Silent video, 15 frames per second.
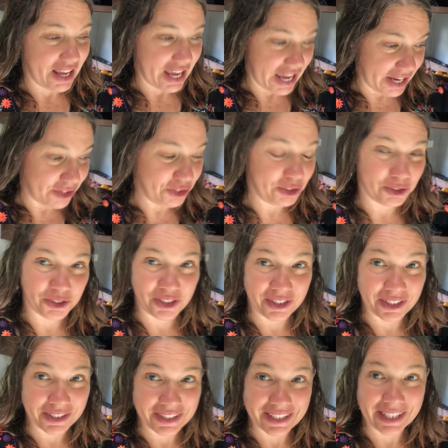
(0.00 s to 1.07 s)
angels
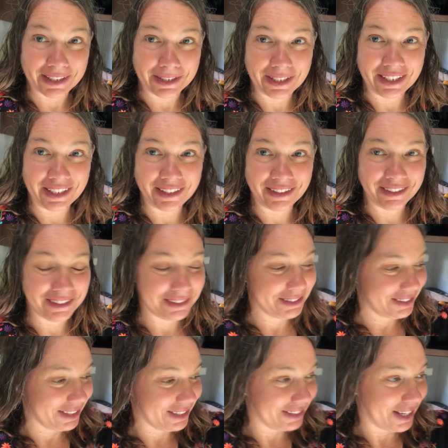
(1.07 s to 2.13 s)
descending
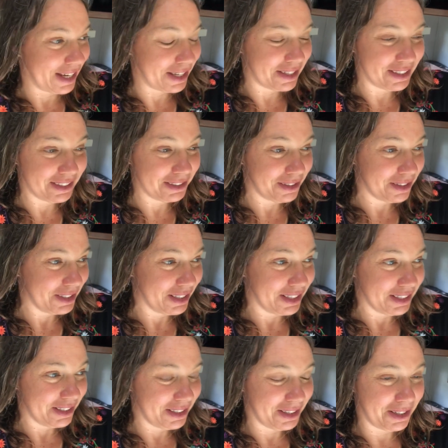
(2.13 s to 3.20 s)
and like,
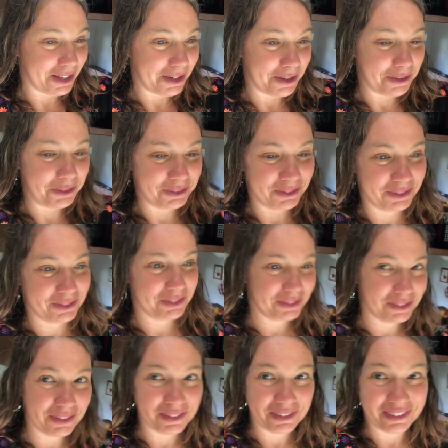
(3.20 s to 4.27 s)
you know,
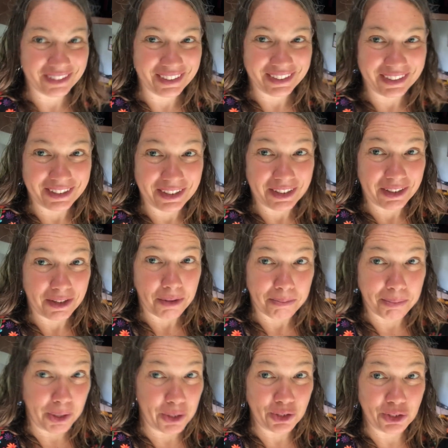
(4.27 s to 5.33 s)

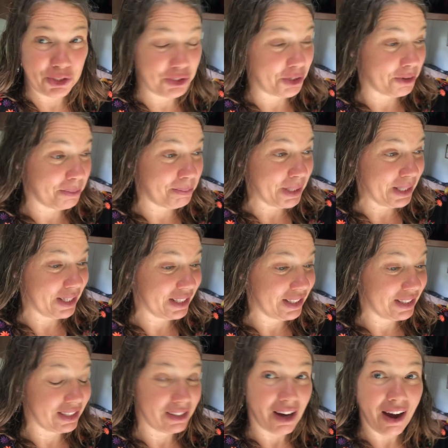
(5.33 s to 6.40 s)
birds
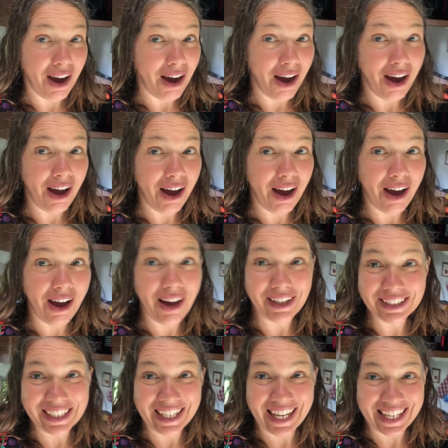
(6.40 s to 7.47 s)
chirping and
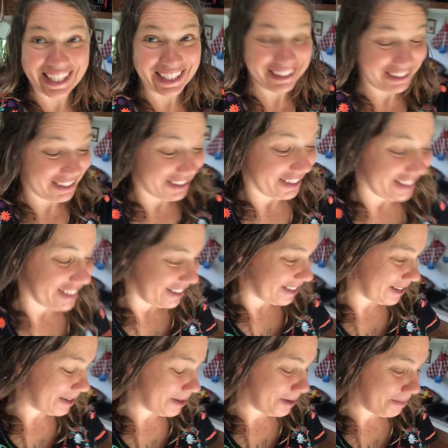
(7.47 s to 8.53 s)
oh, like,
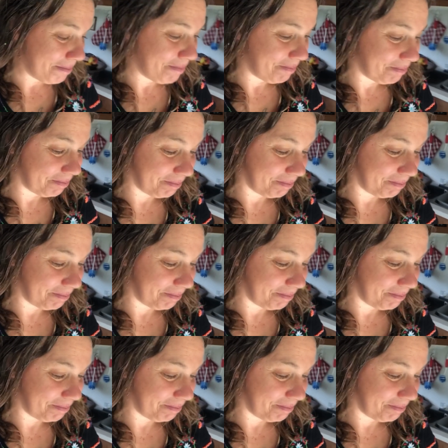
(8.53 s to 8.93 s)
um,